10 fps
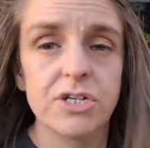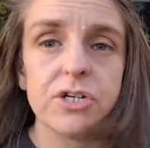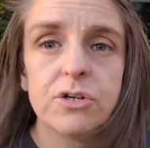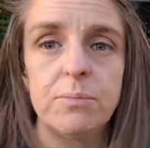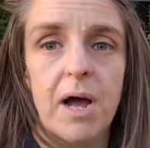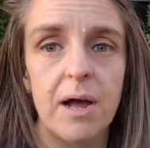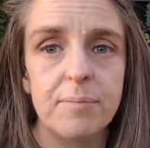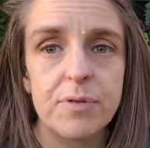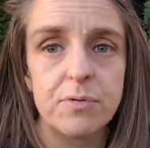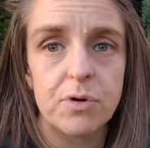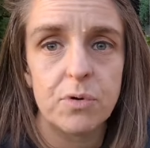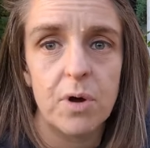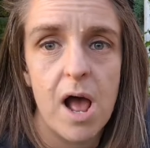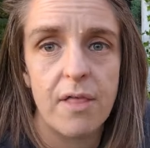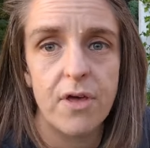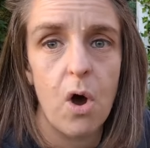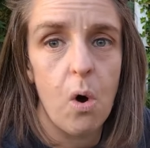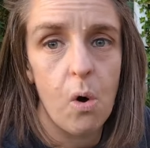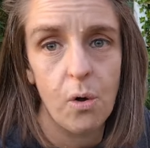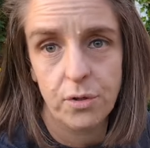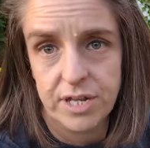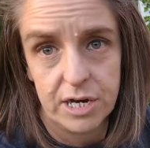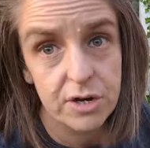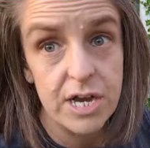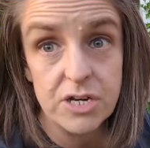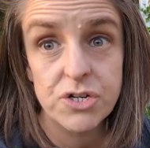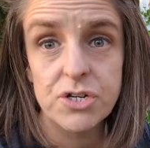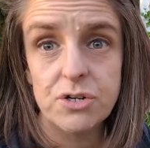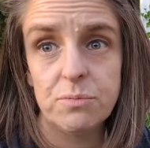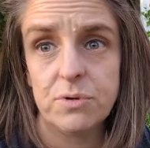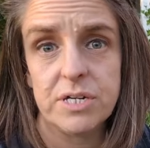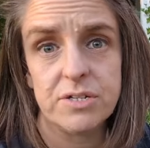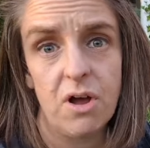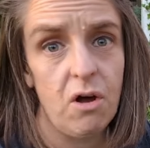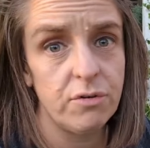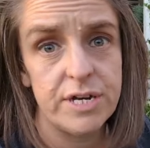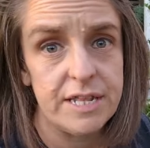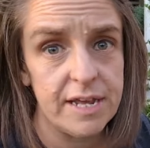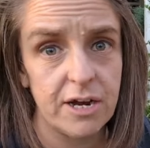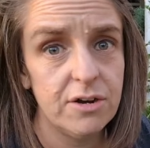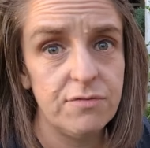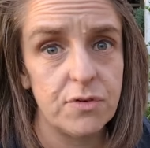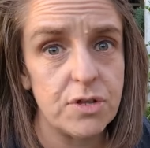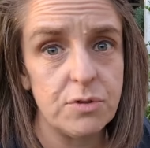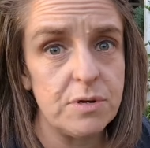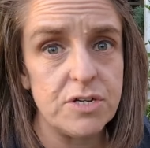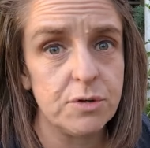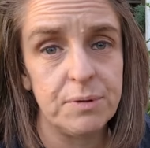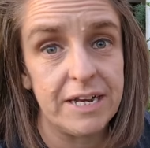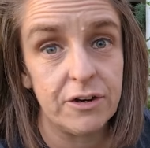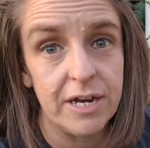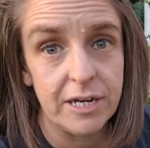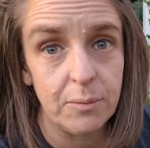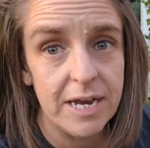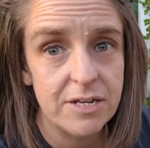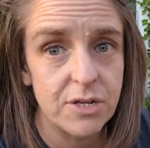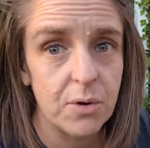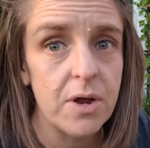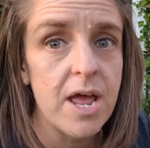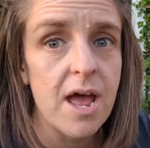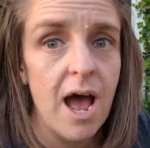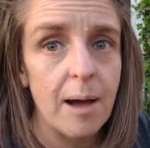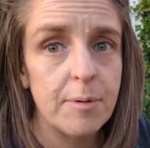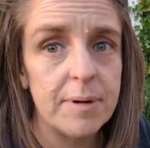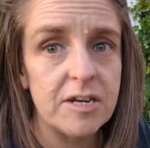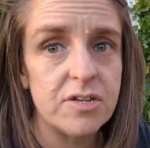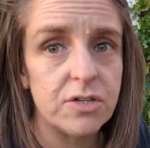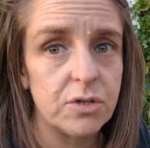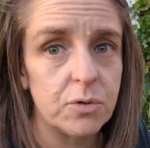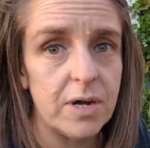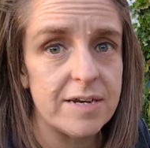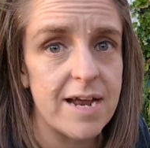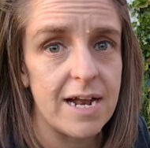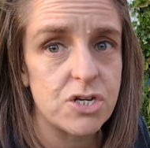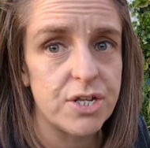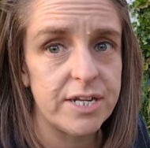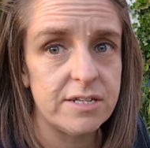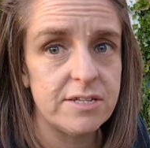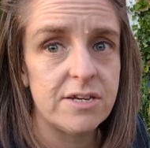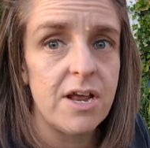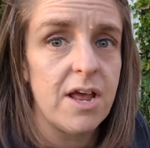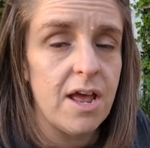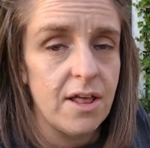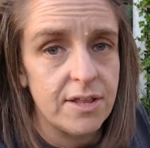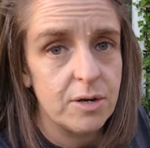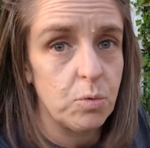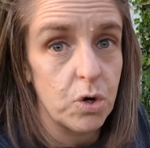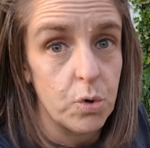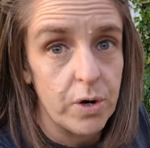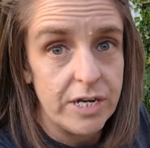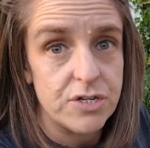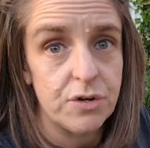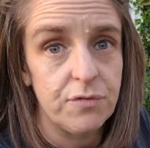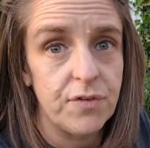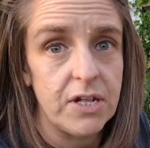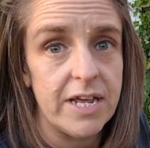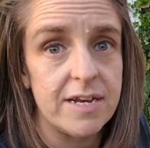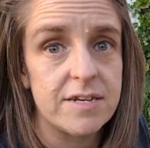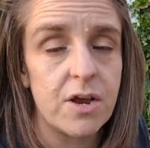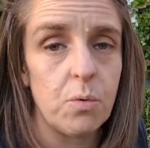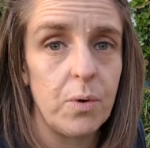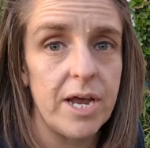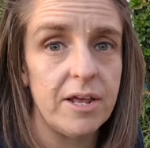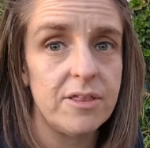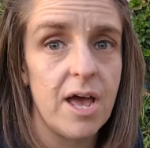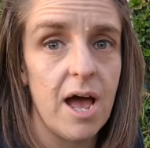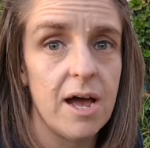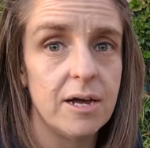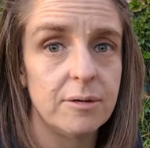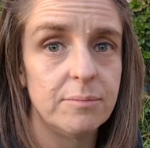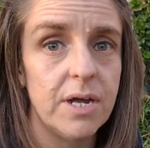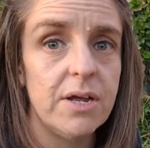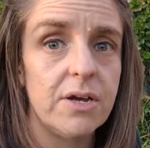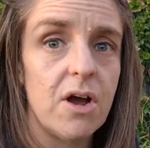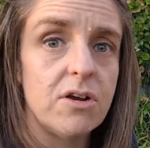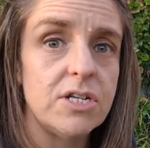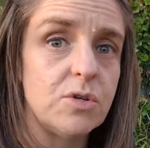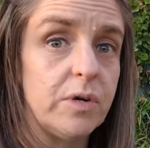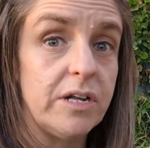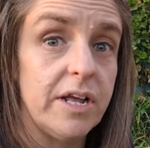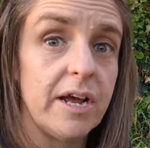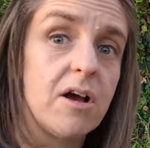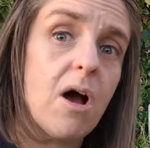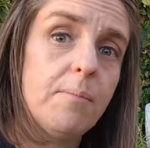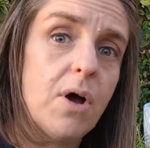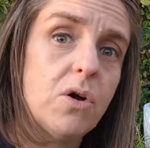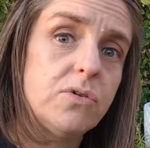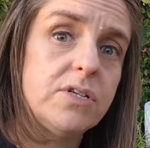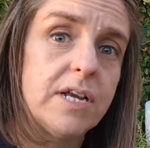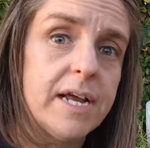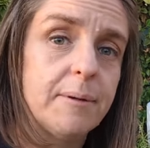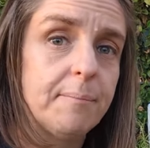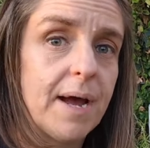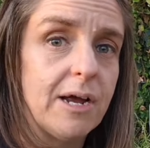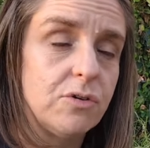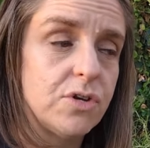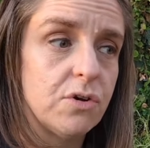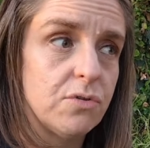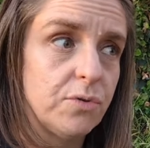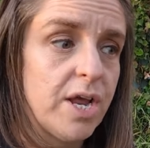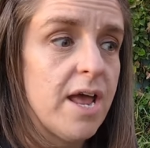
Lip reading: tube up through the hole. The irrigation tube was already there for the 3-tier planter anyway, so I'm about to attach this. Then we're going to fill it with garden soil and compost and biotone,